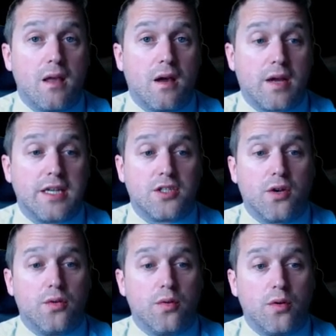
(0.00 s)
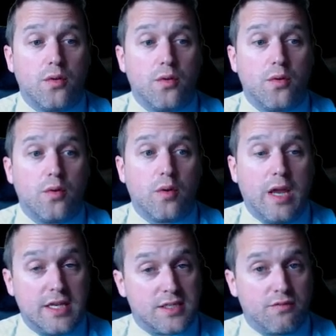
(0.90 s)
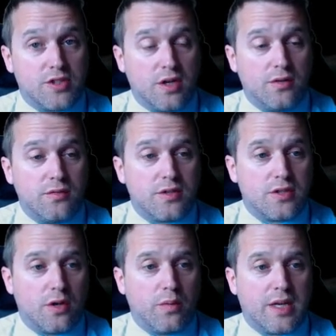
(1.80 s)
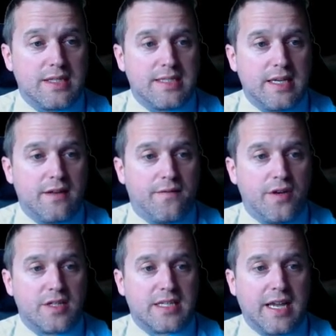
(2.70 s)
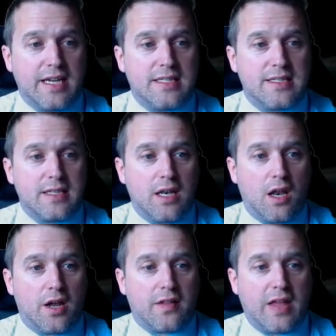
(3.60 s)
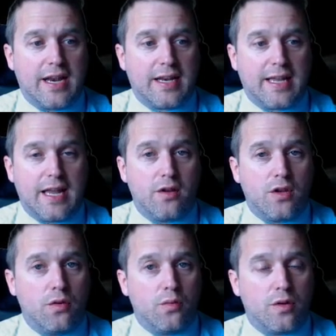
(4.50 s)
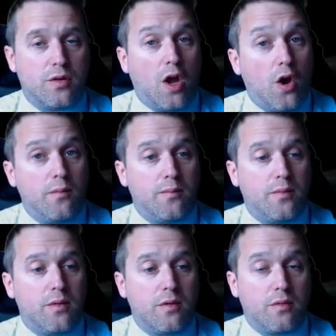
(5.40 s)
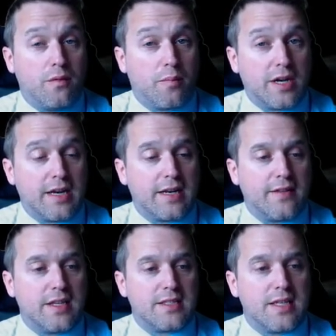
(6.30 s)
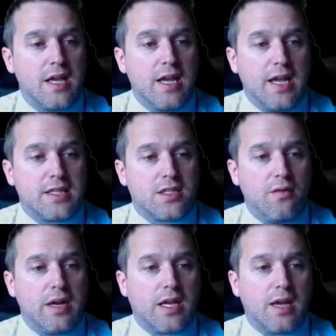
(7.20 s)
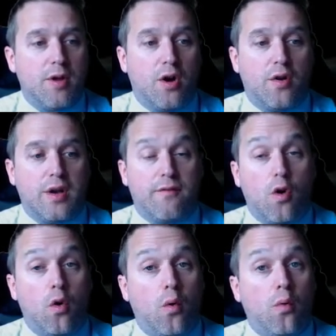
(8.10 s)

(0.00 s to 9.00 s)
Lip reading: Okay, so here's the results. So we can see in the first case, like the AND gate, you would hope you'd have predicted this. It's only coming on if all